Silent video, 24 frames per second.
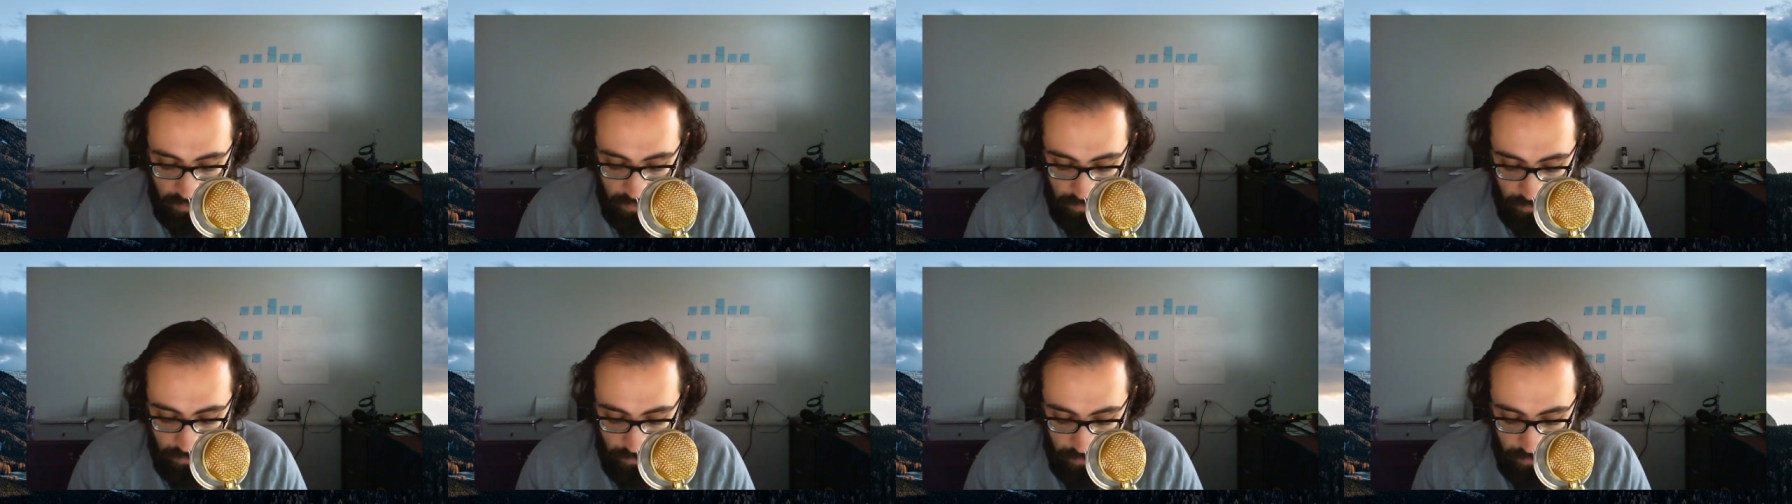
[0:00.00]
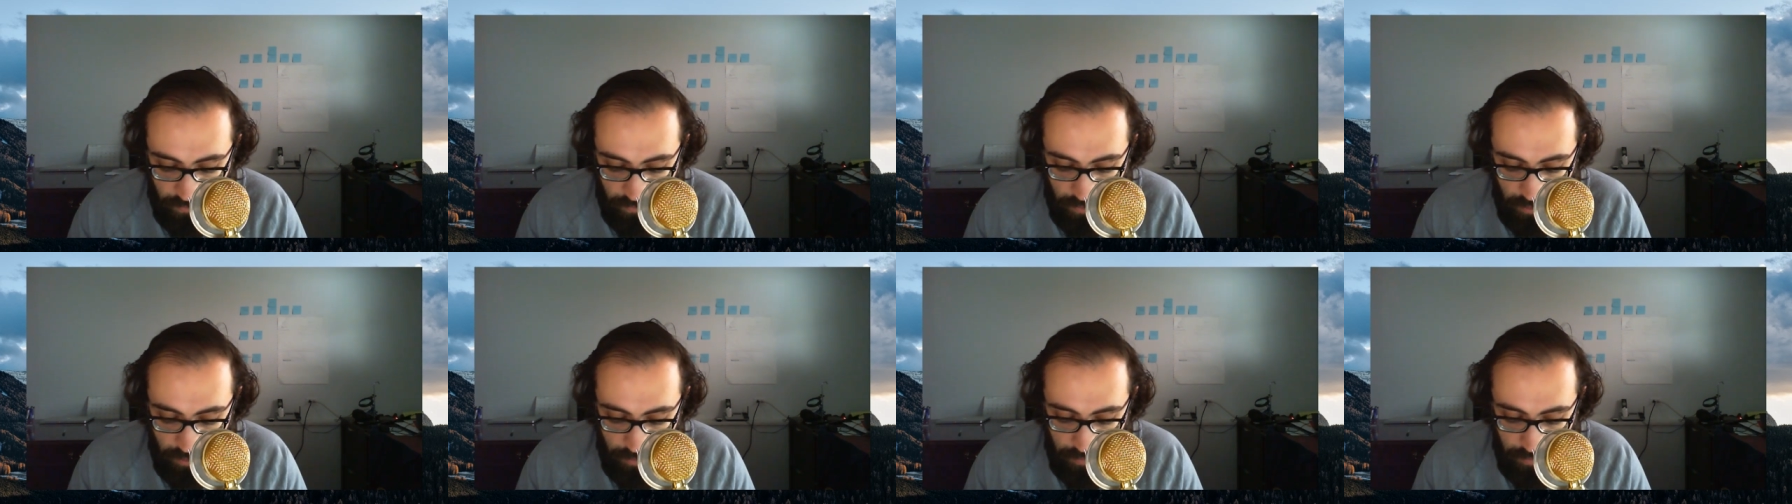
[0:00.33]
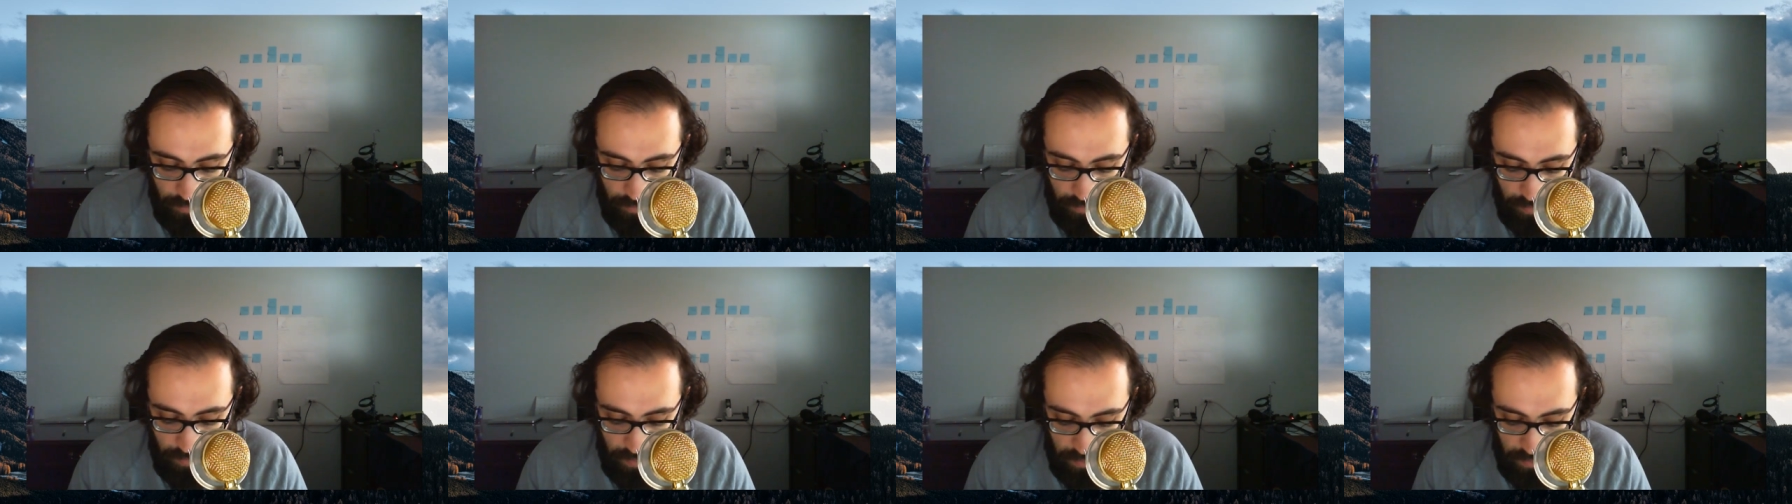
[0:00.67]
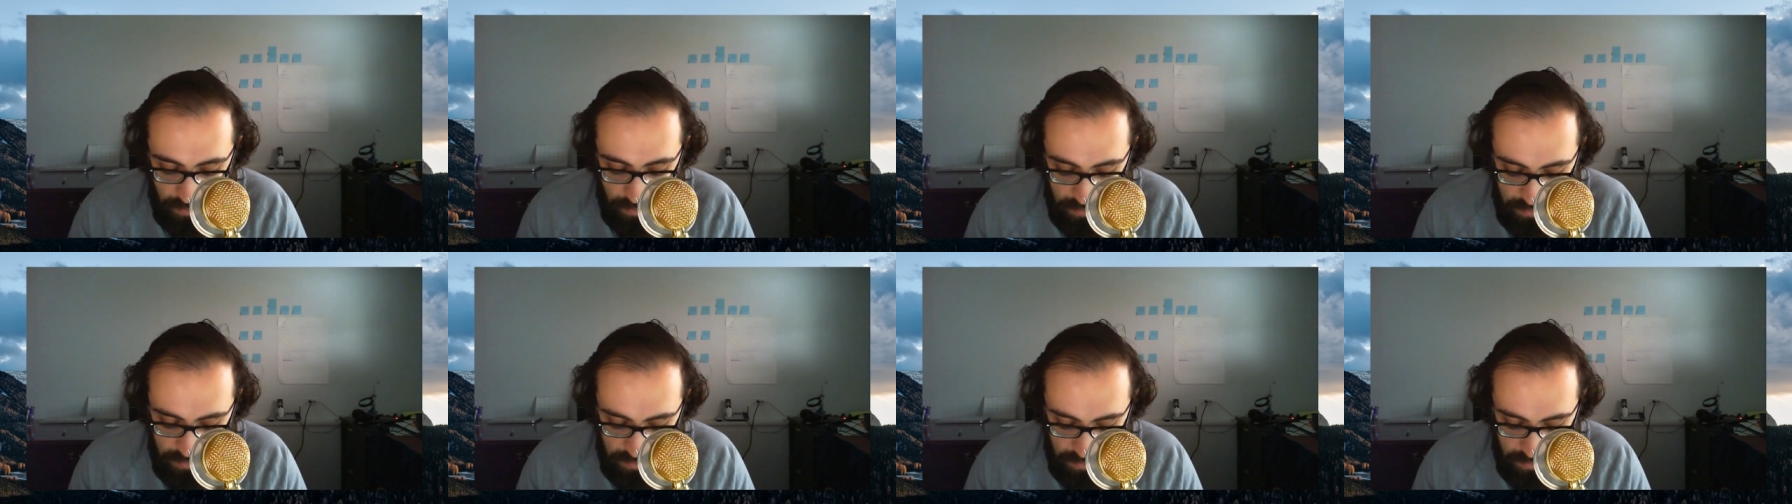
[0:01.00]
from
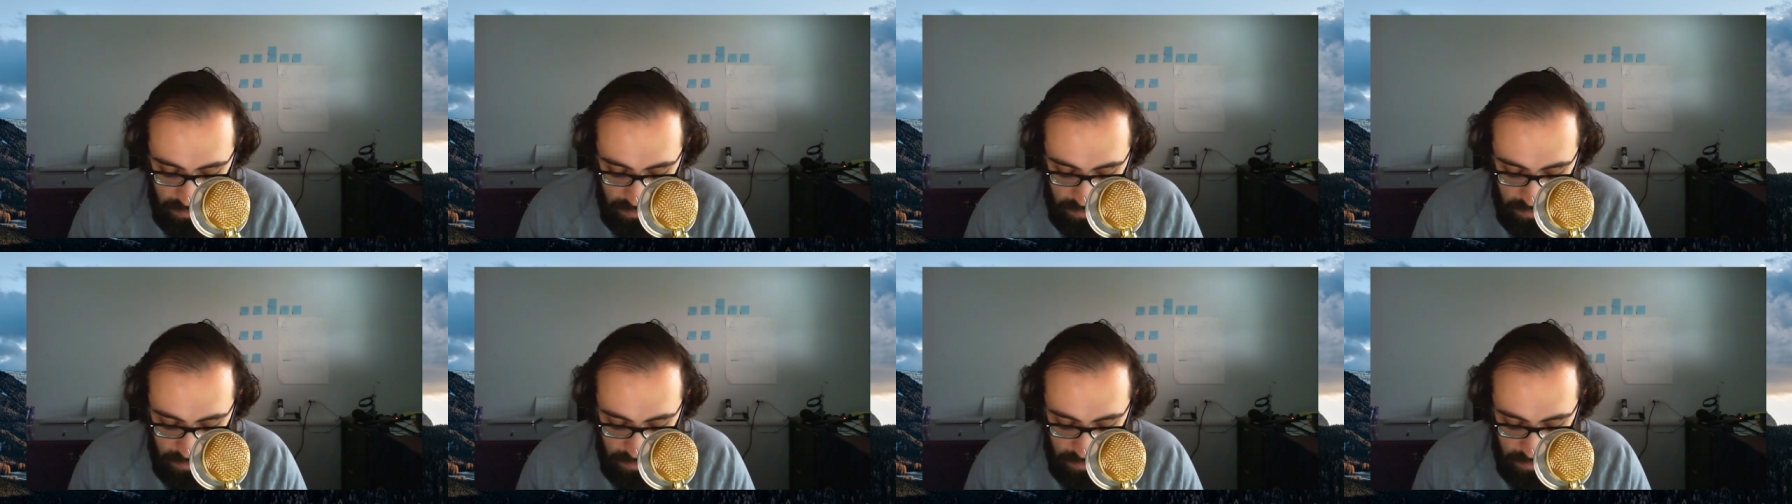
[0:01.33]
its